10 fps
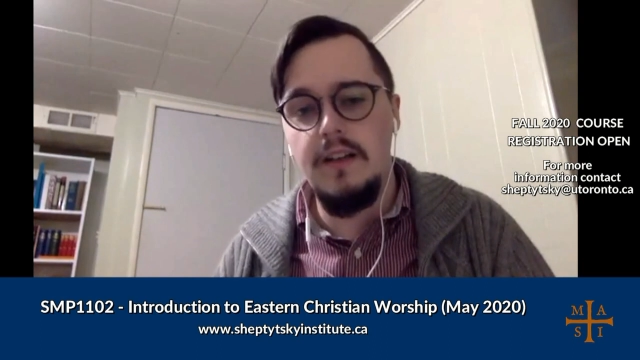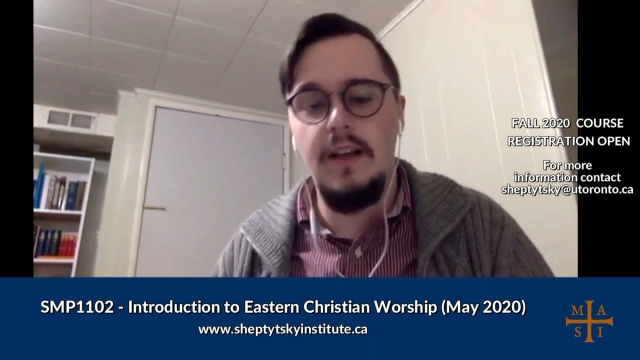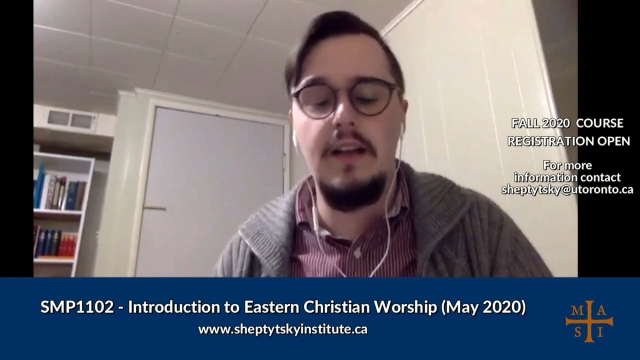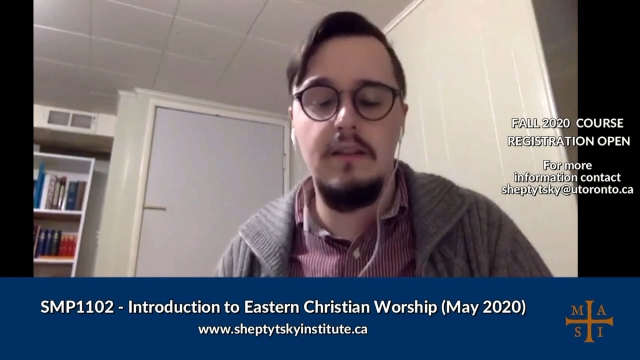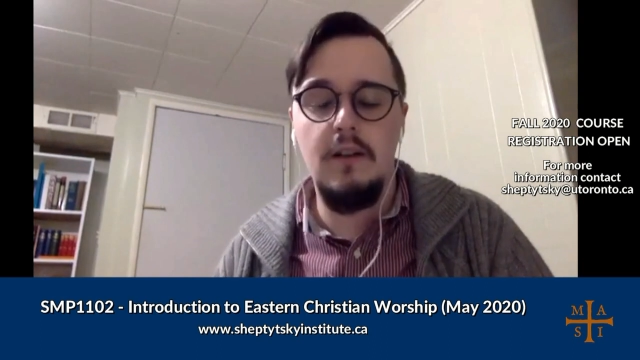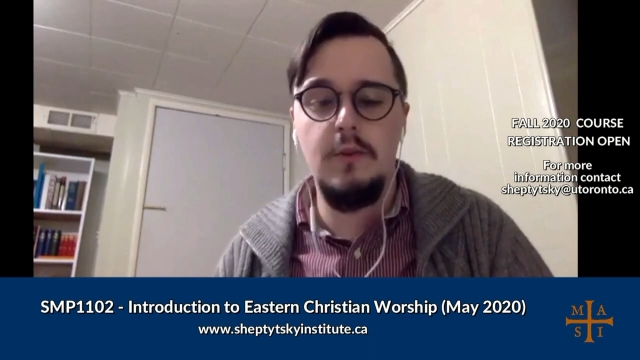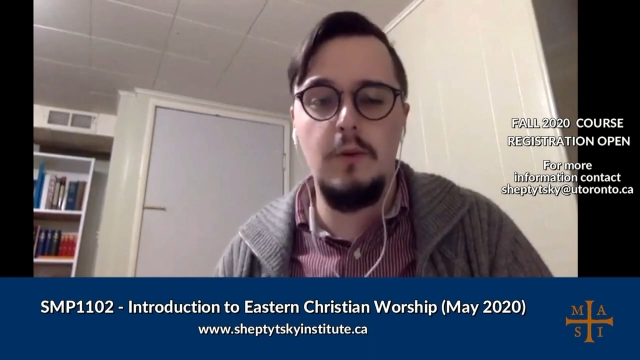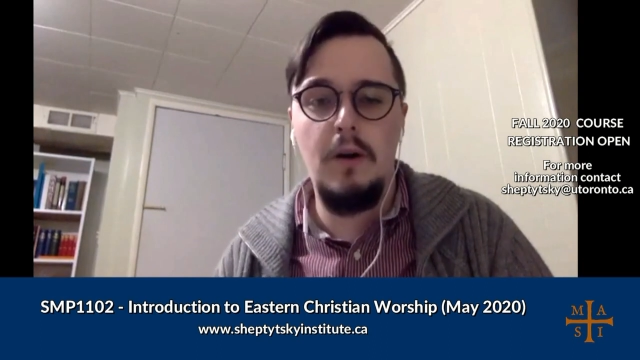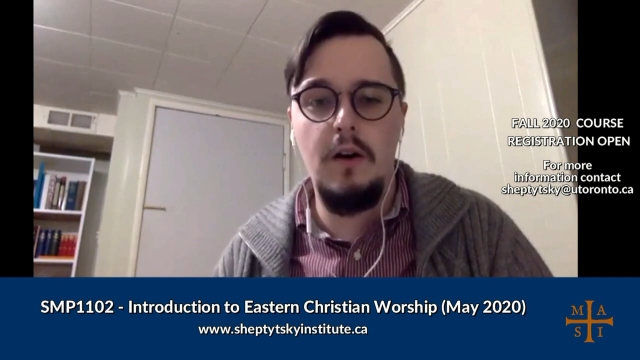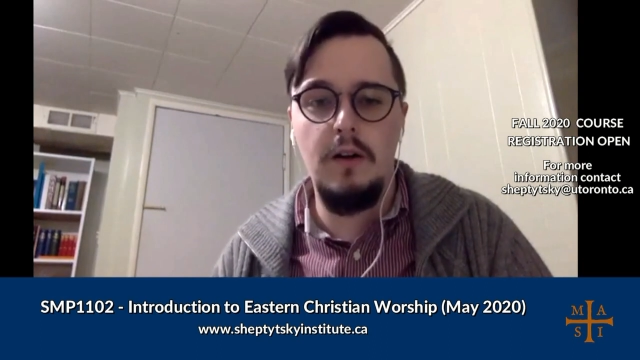Kene is
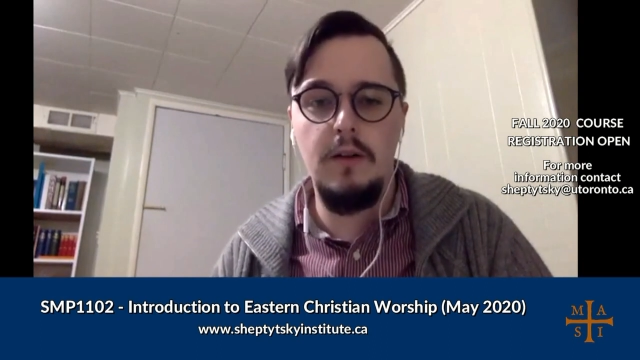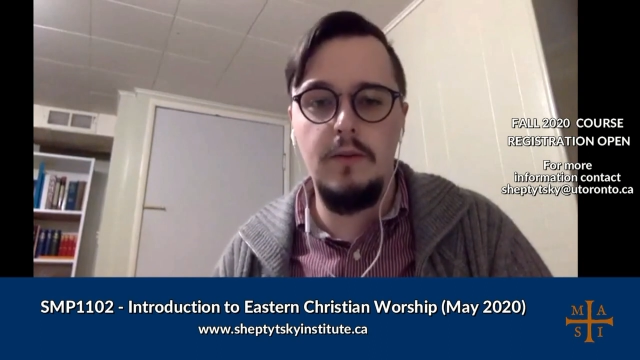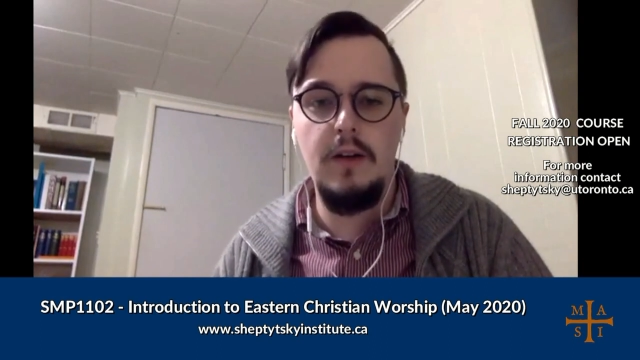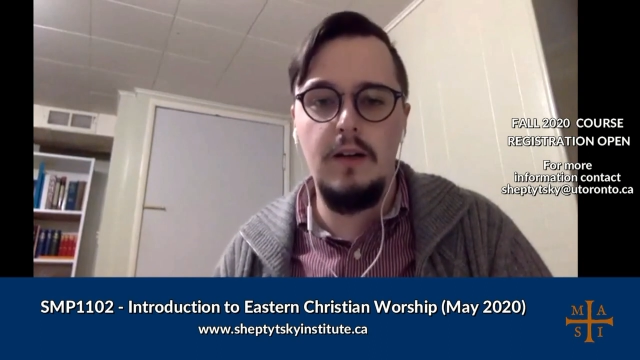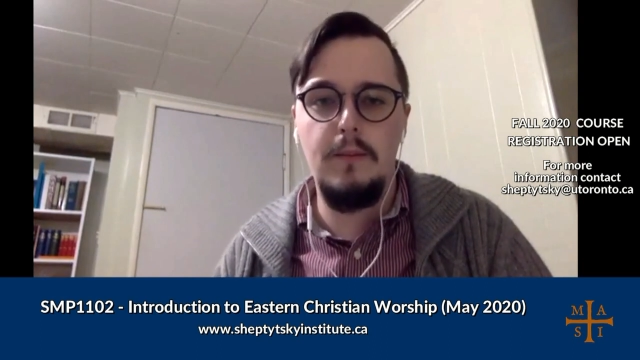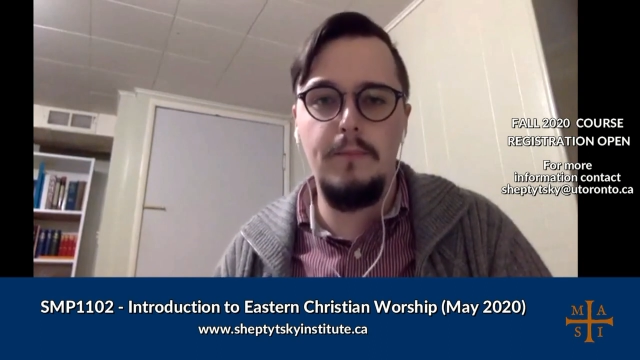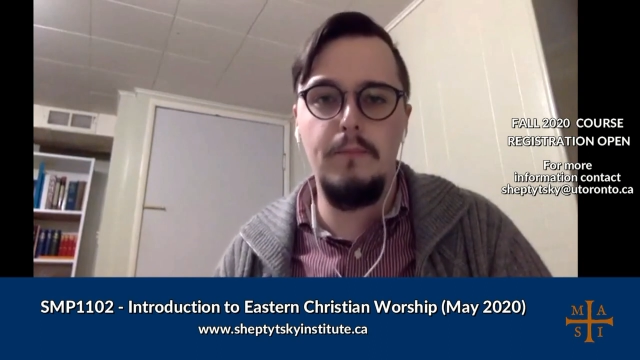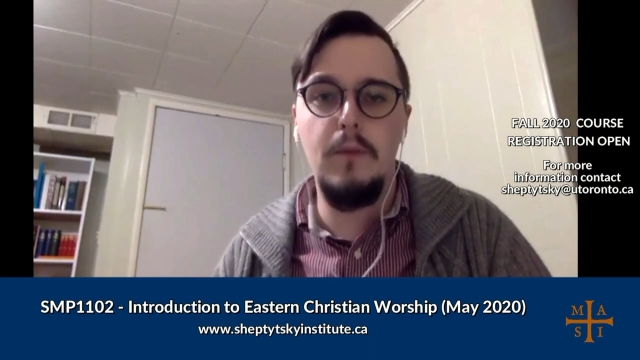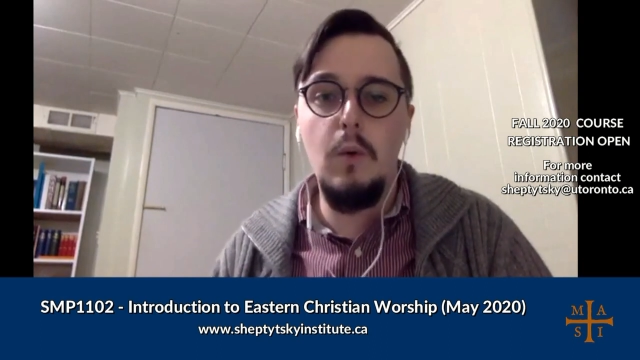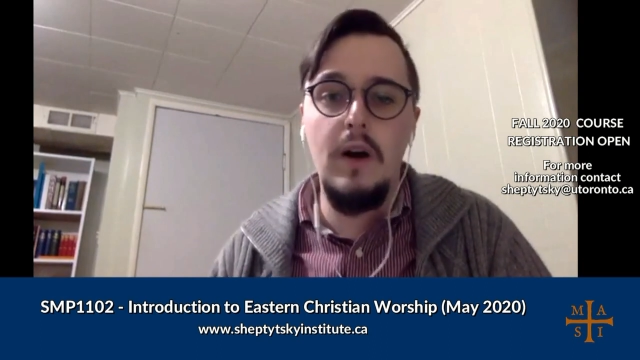also part of
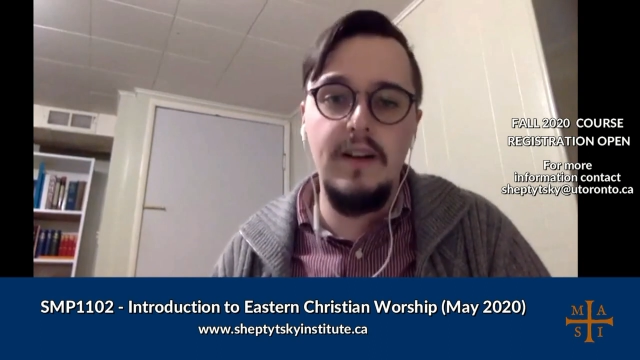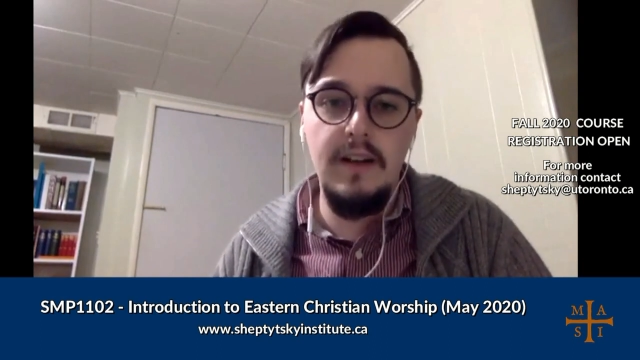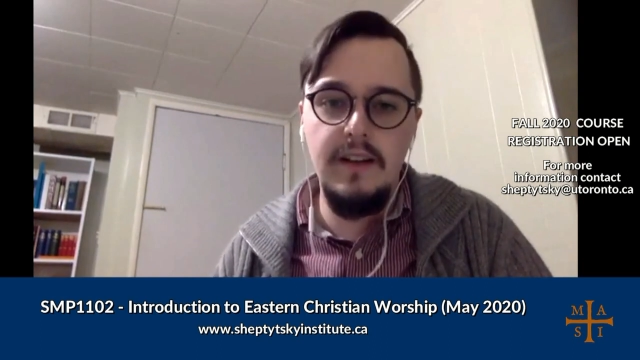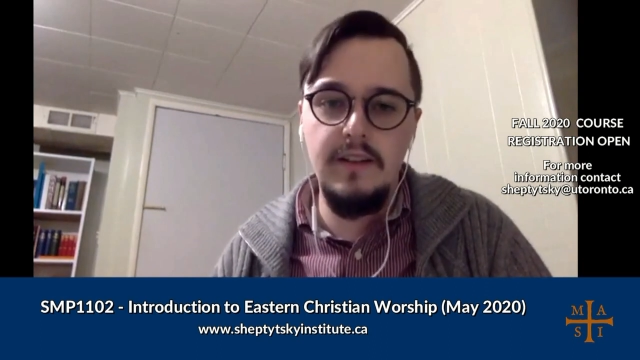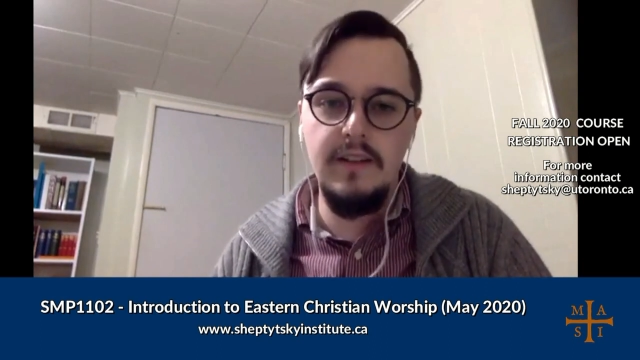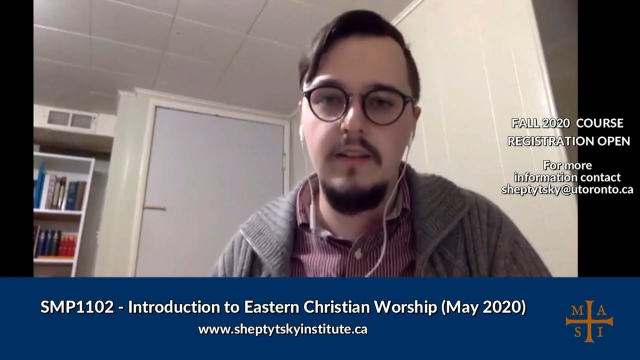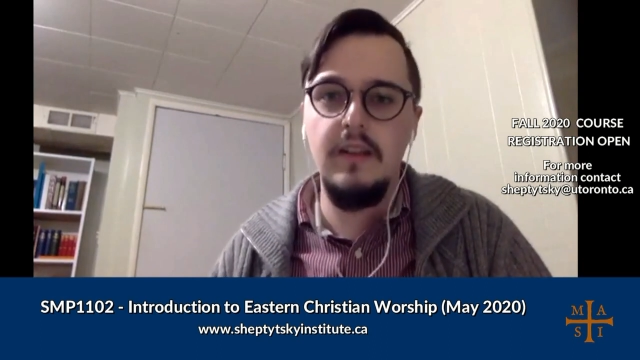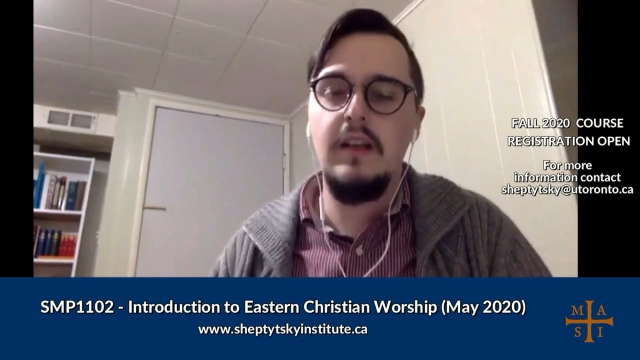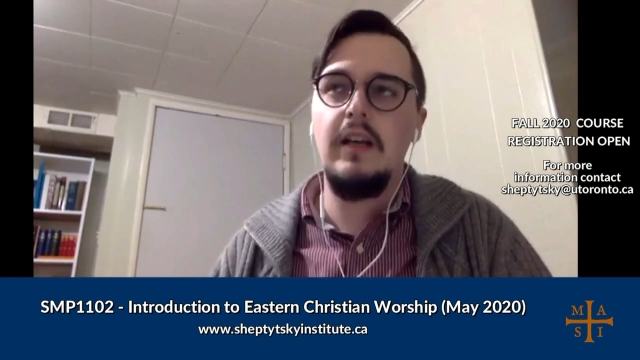Mawades